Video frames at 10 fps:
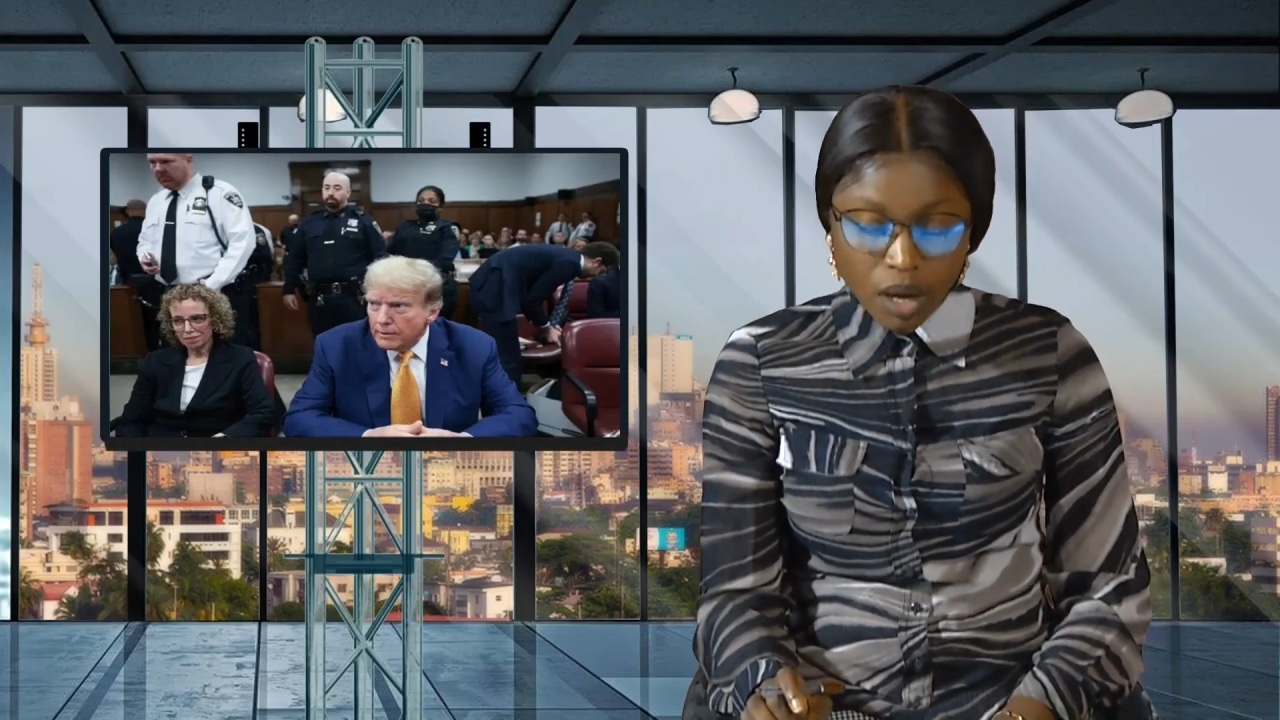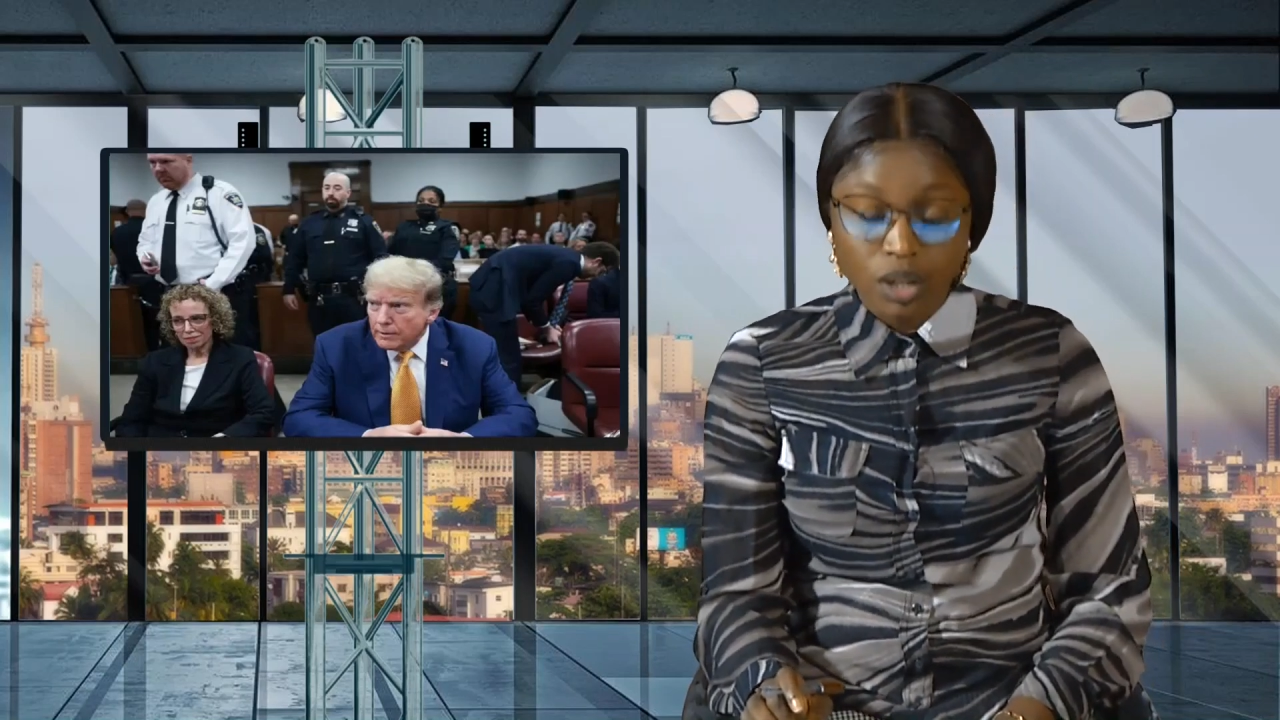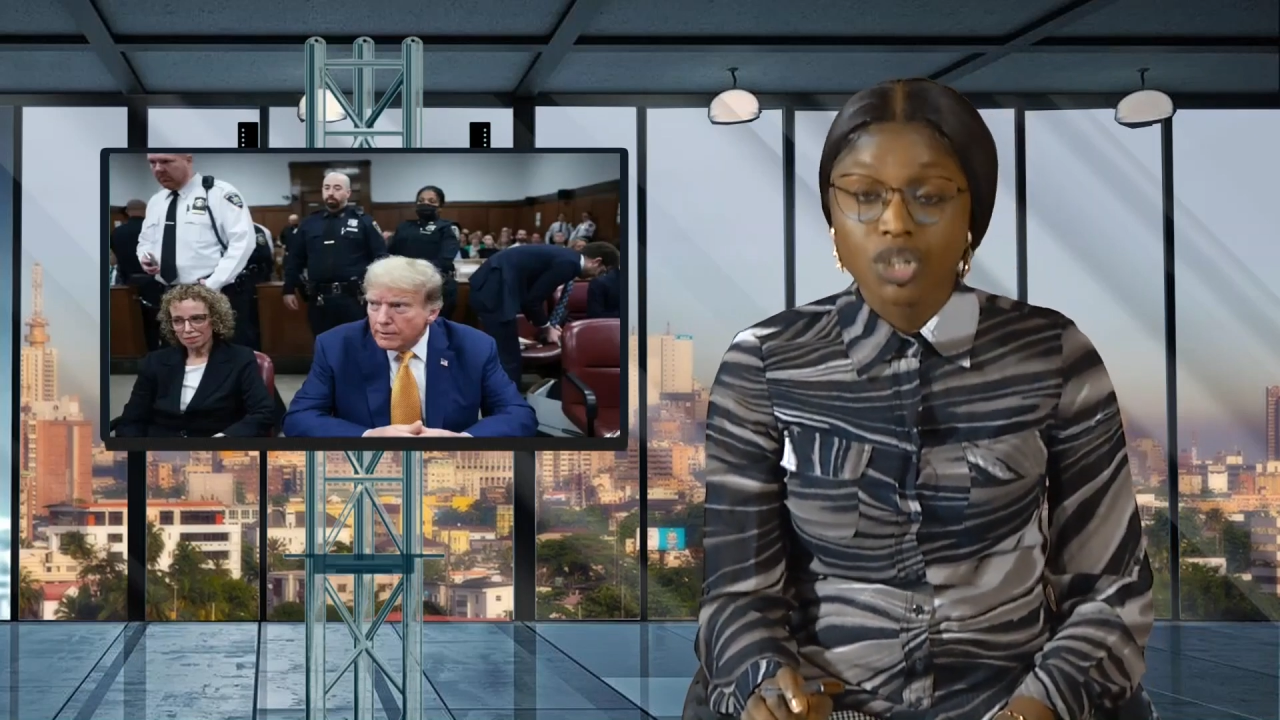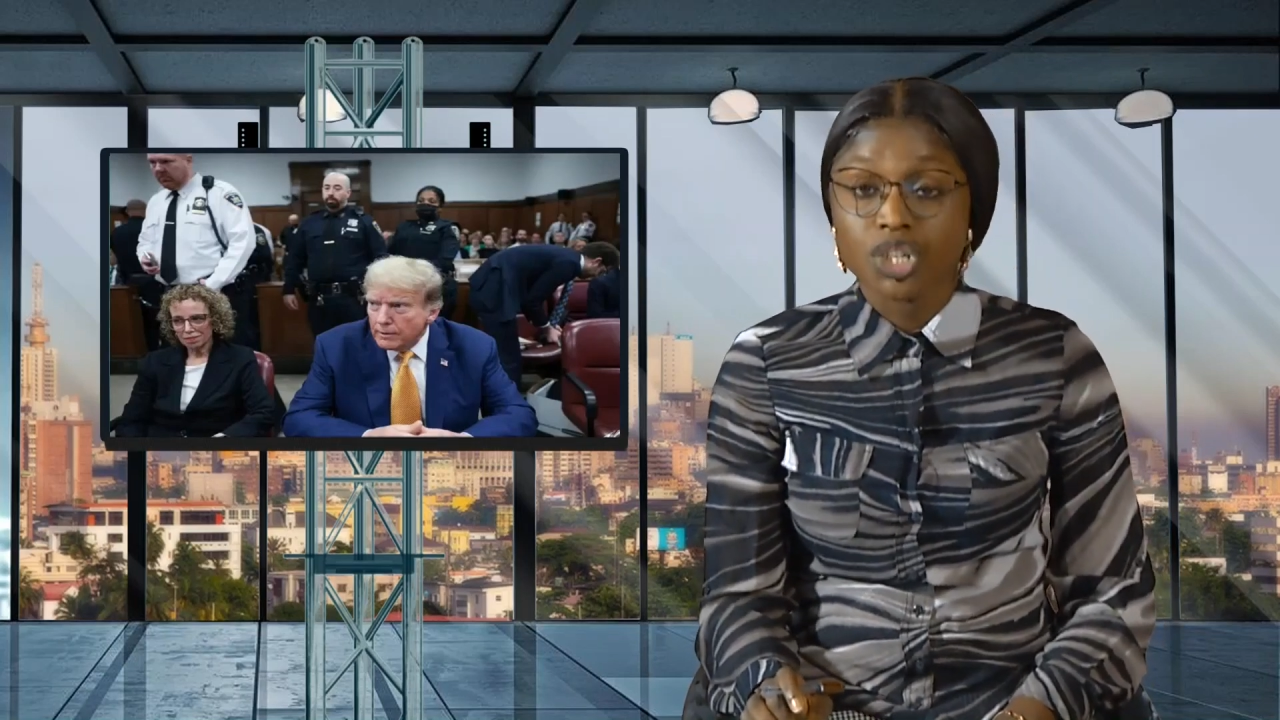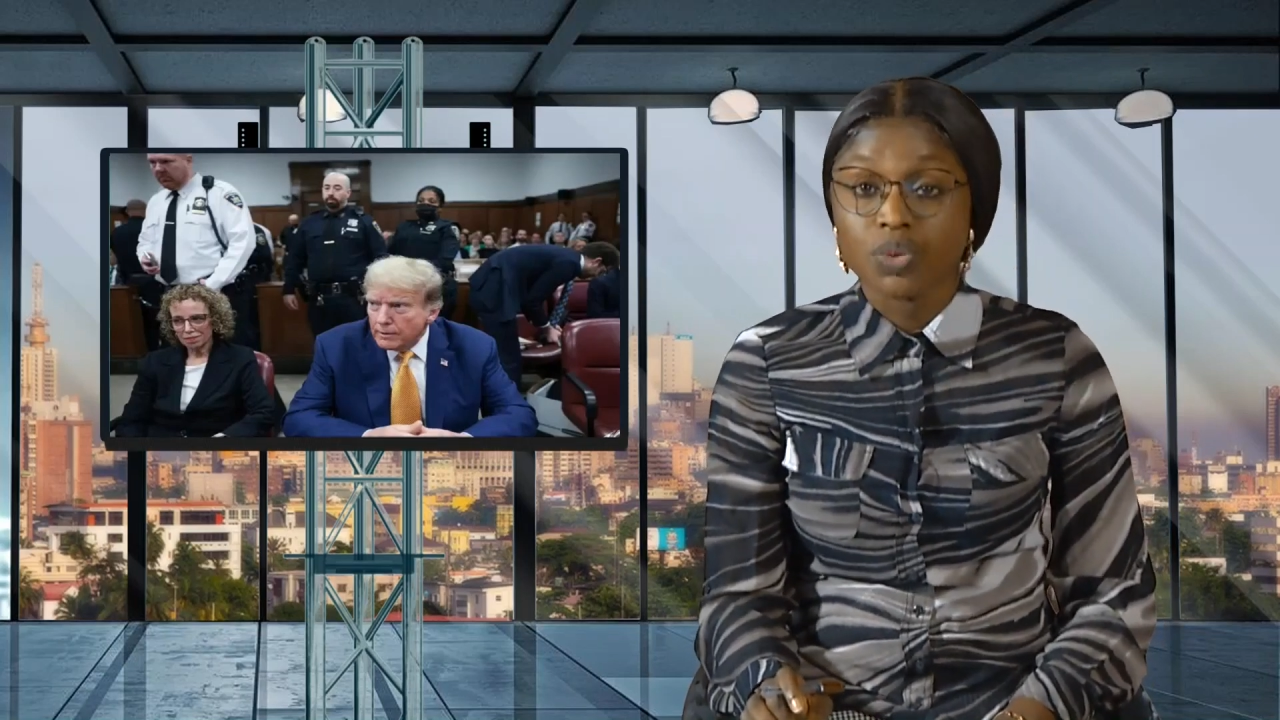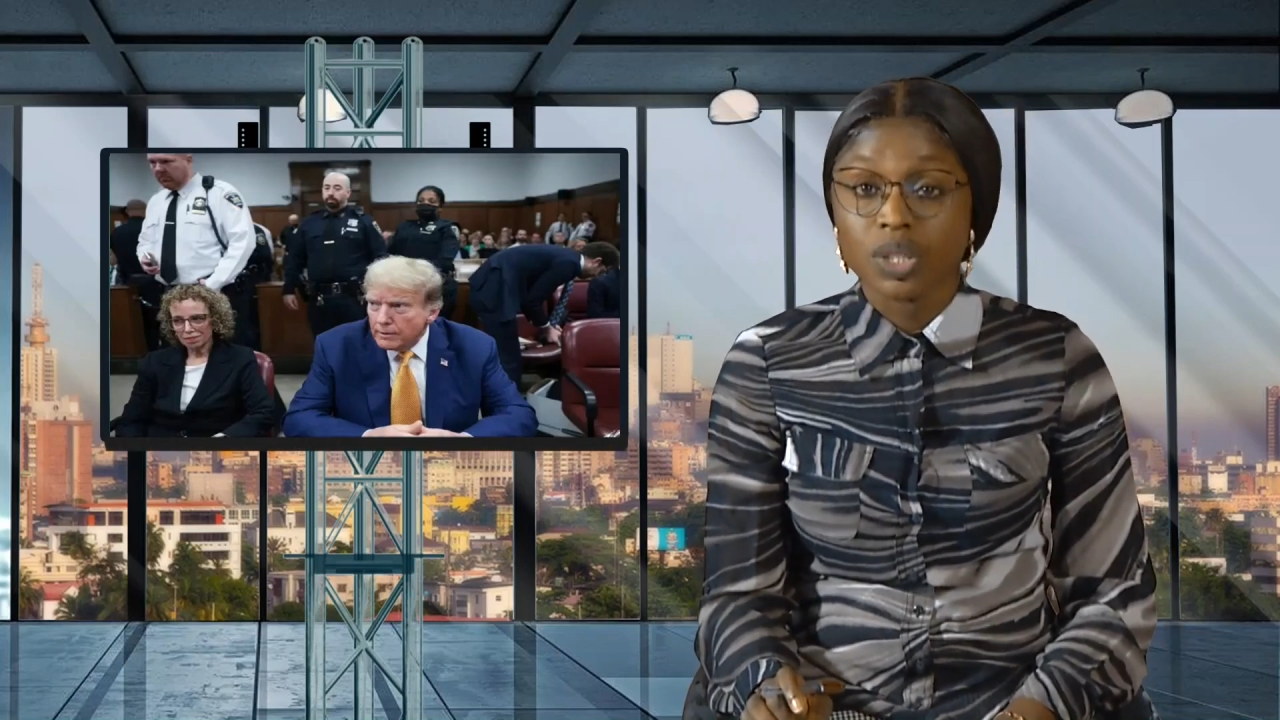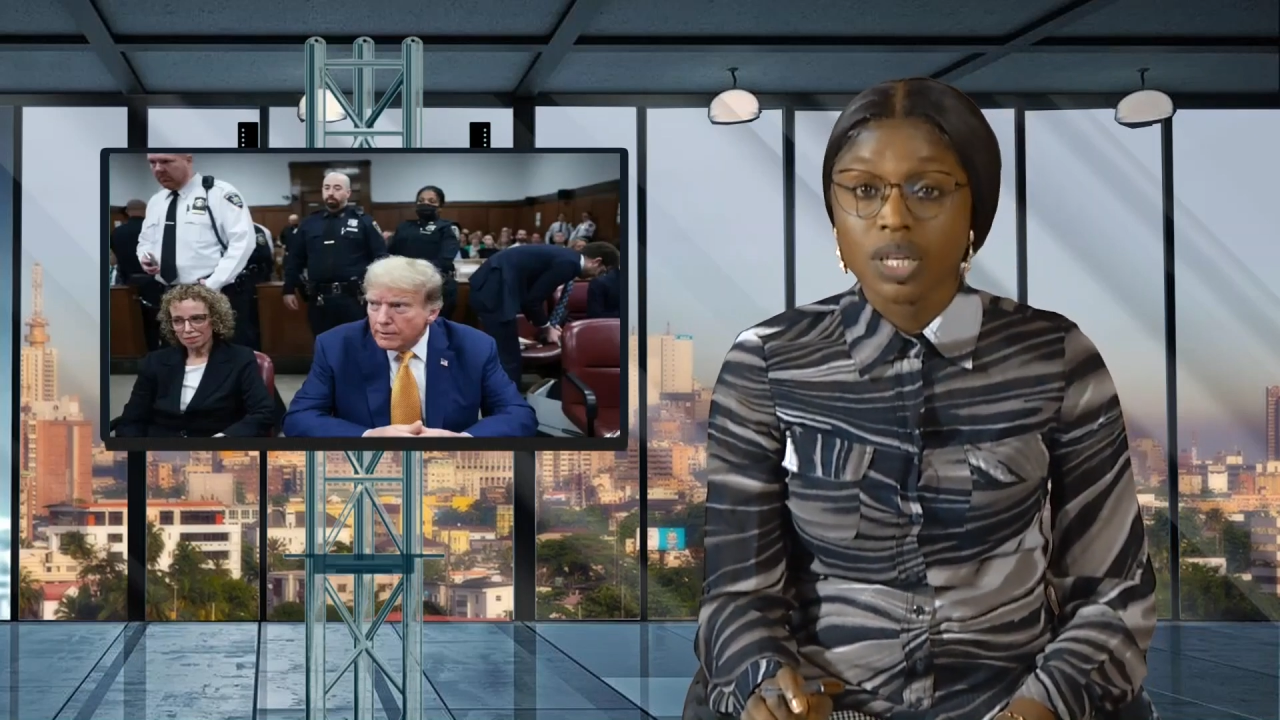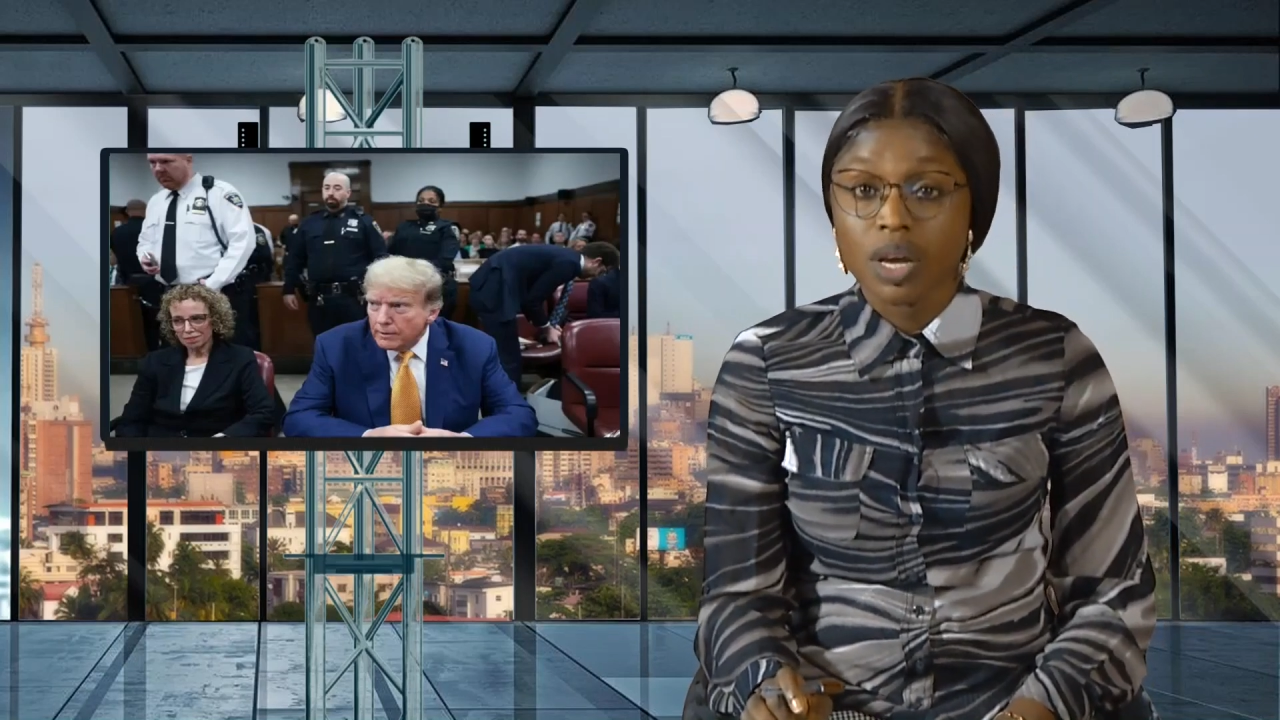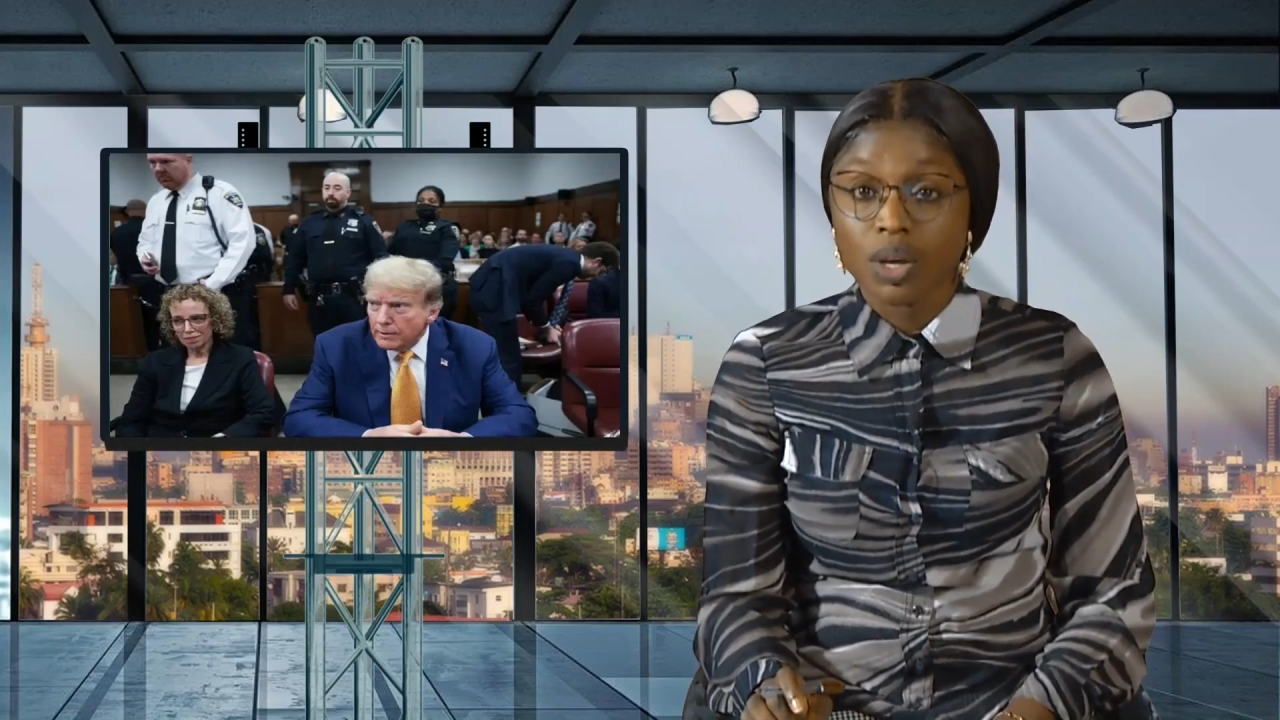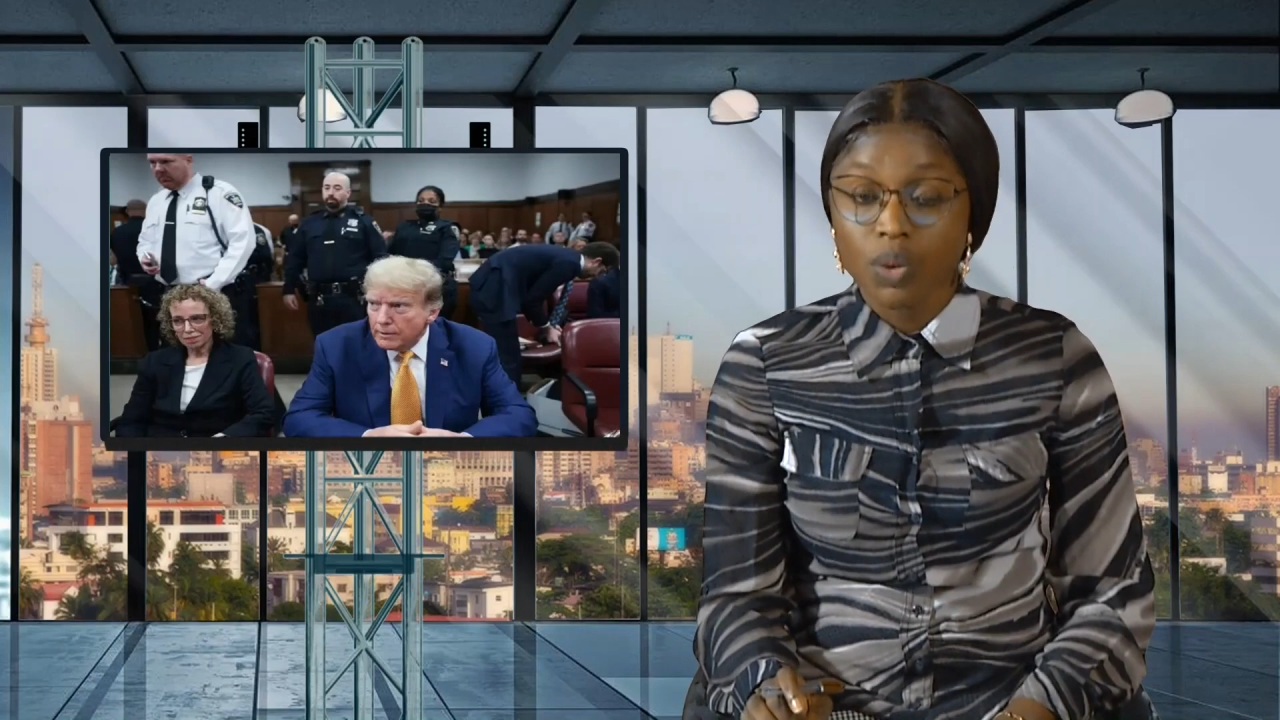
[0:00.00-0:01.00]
On Tuesday,